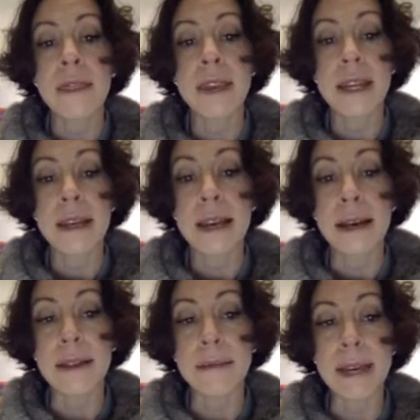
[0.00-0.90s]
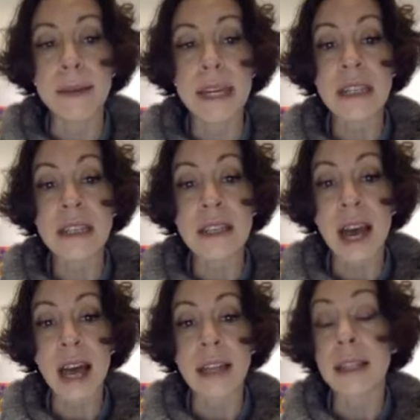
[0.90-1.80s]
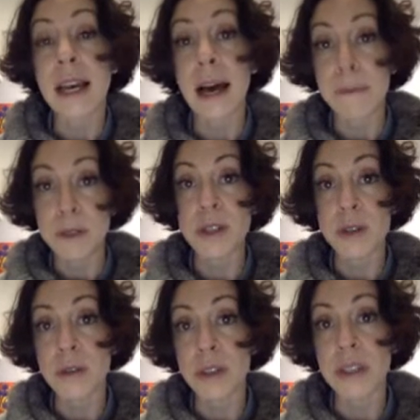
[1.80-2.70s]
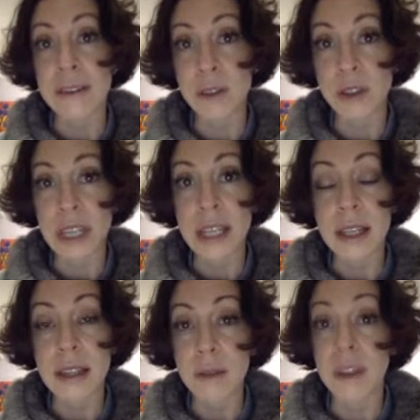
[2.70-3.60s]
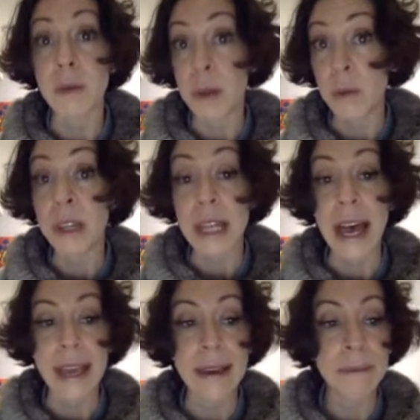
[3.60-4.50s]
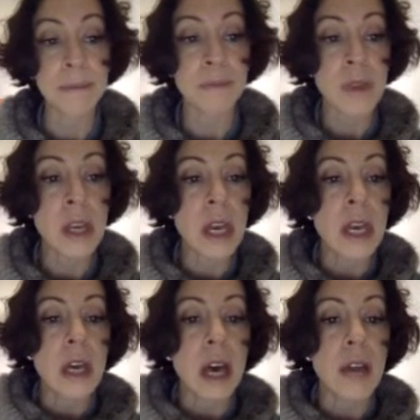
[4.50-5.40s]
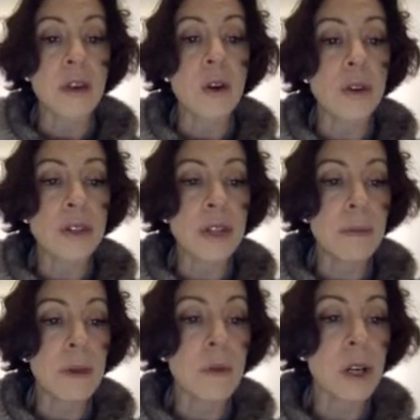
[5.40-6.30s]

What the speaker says: that maybe is not up to the level that we would like. Other goals could be